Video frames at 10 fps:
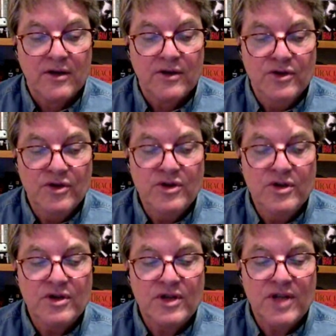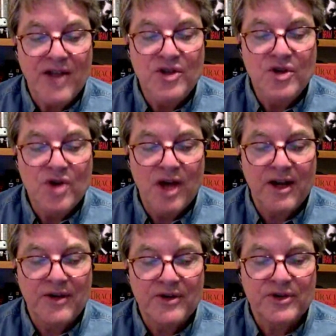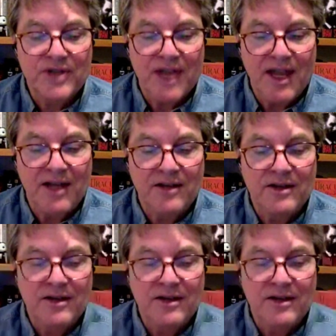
Do you, can you not understand